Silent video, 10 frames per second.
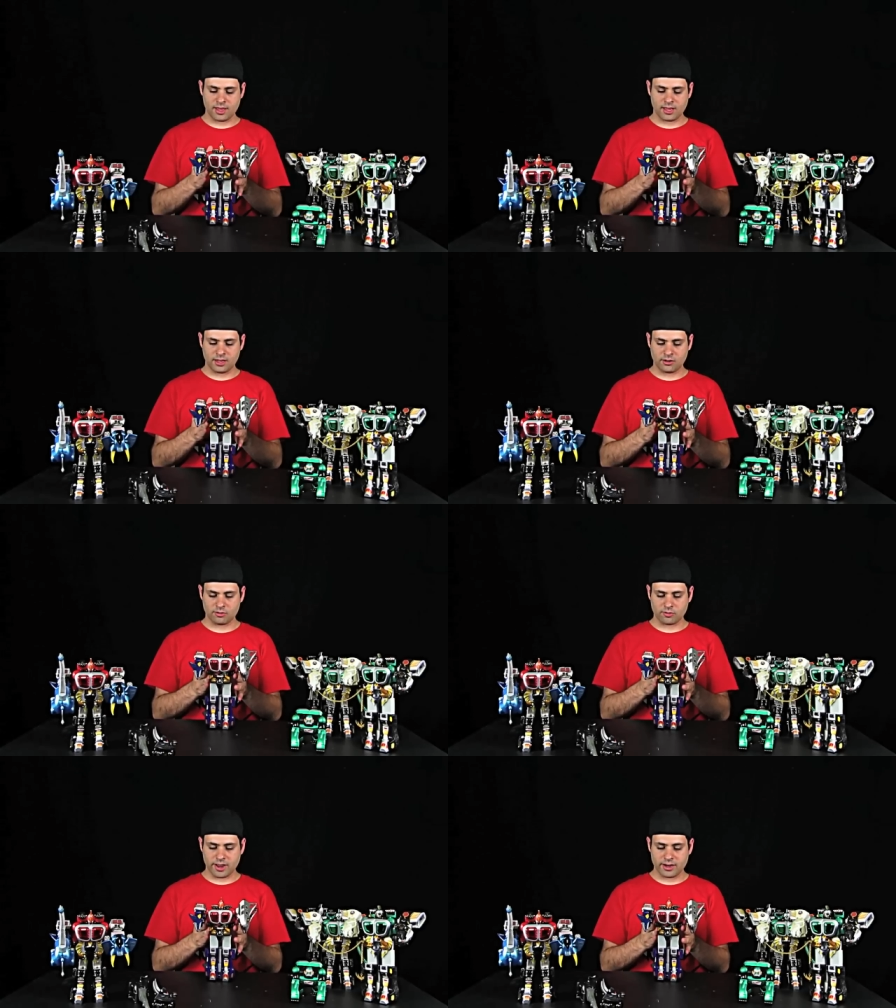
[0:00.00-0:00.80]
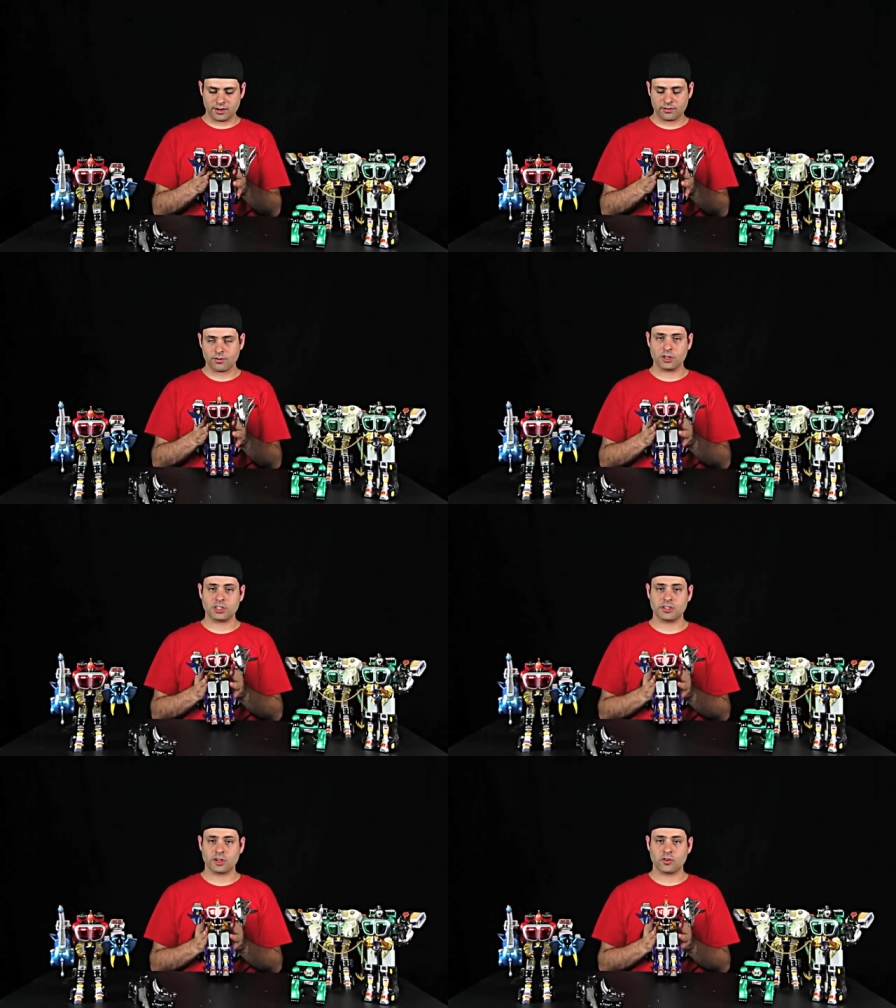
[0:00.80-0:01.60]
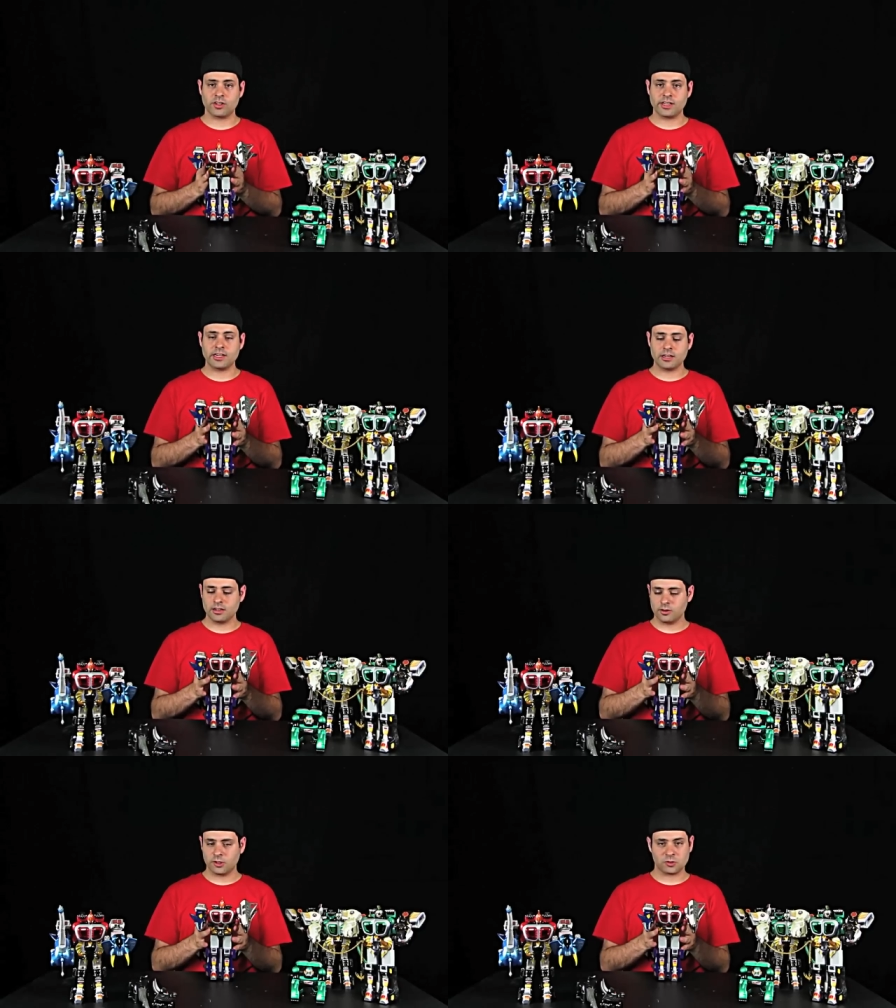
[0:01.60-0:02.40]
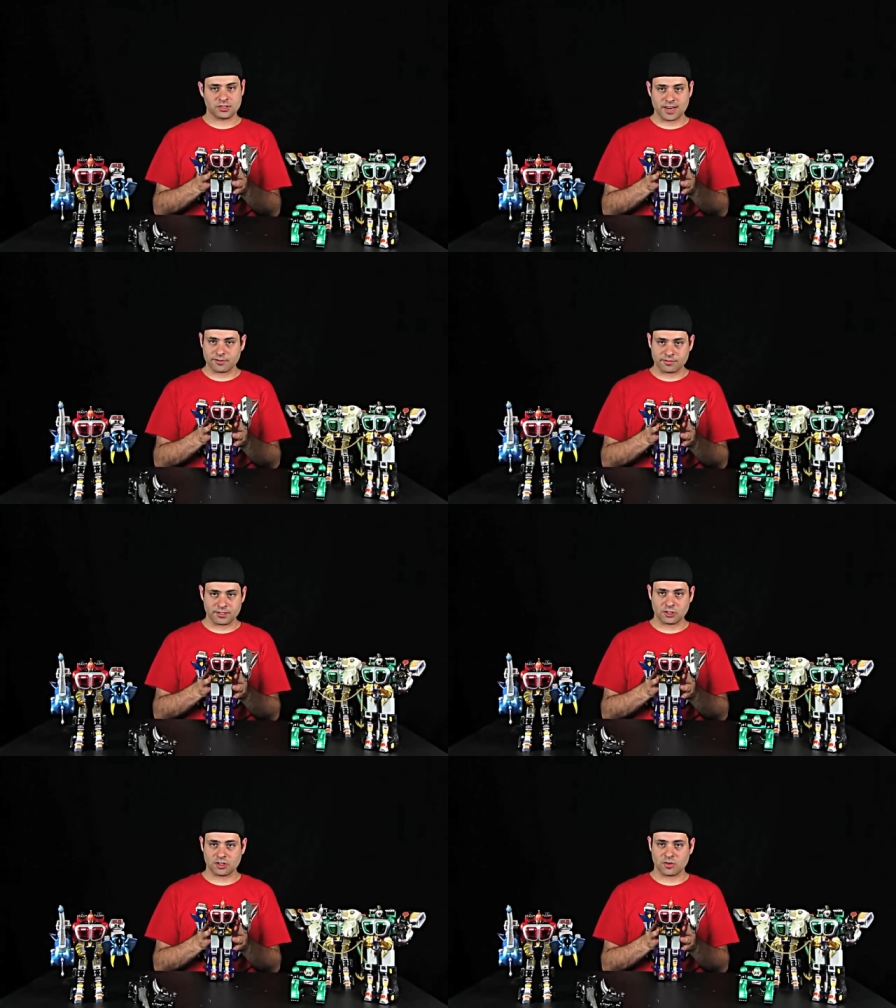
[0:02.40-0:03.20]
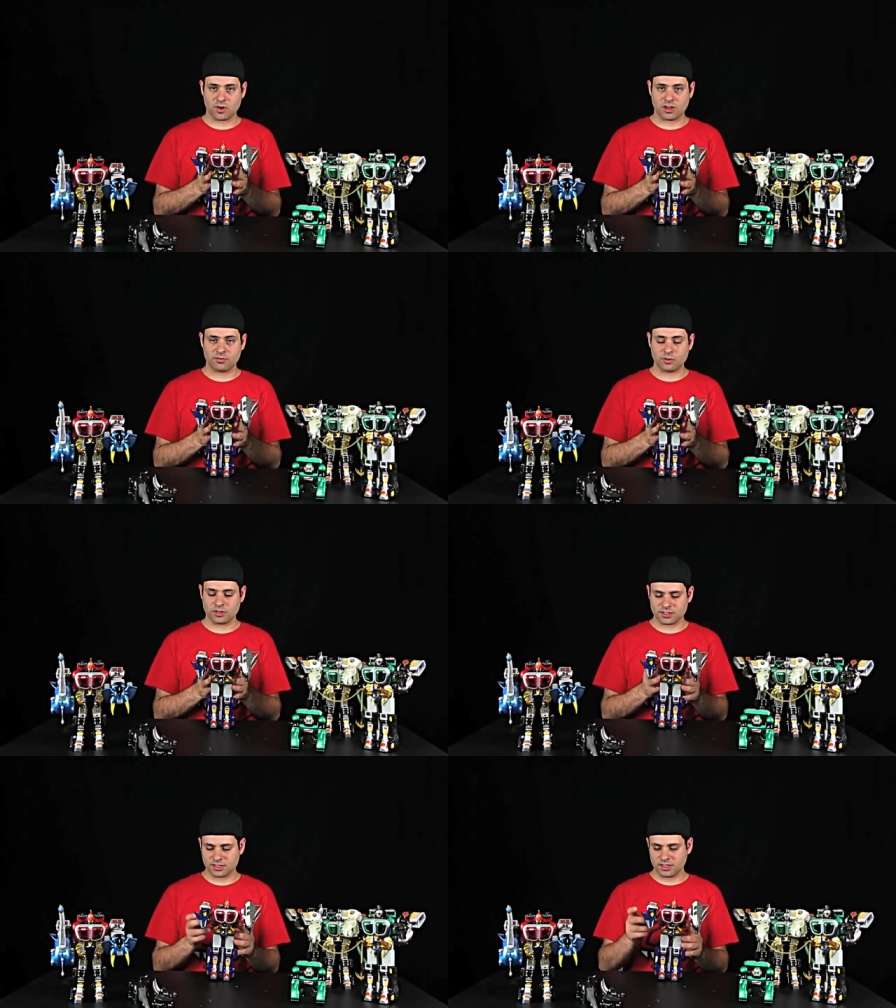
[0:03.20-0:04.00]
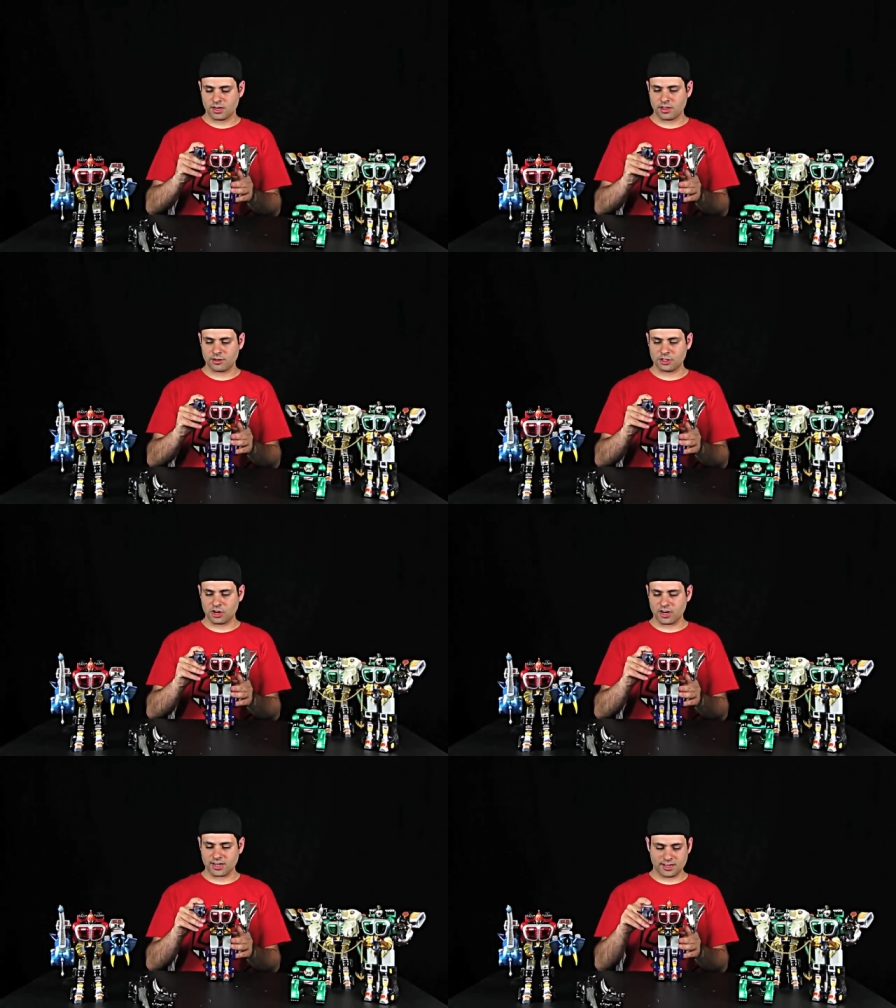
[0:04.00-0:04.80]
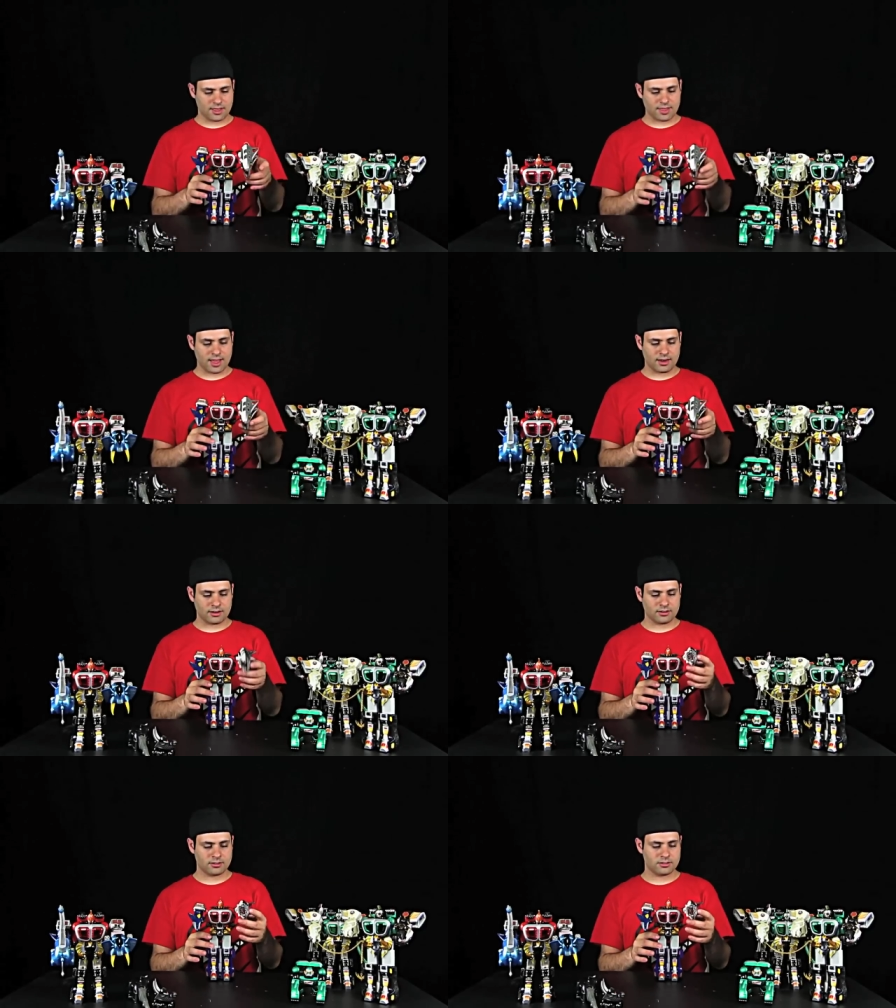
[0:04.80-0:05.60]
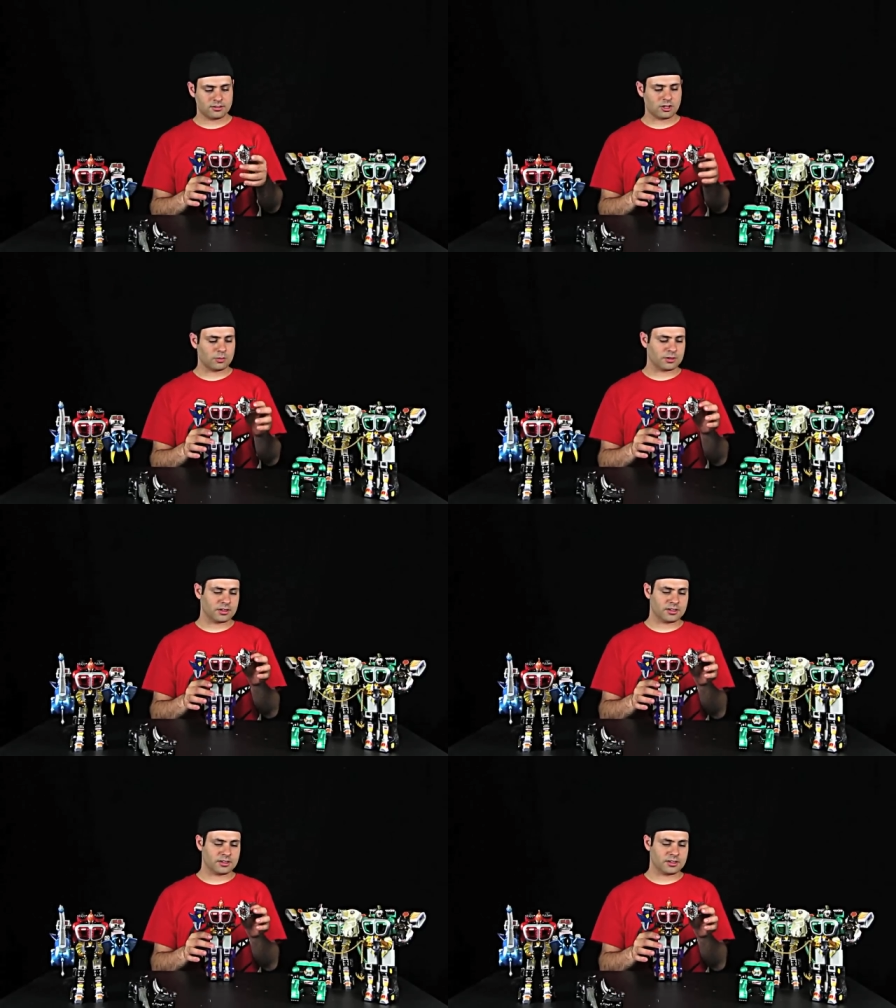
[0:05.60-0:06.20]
a red version of the gorilla, which was never featured on Wild Force, another shark, and then Soulbird.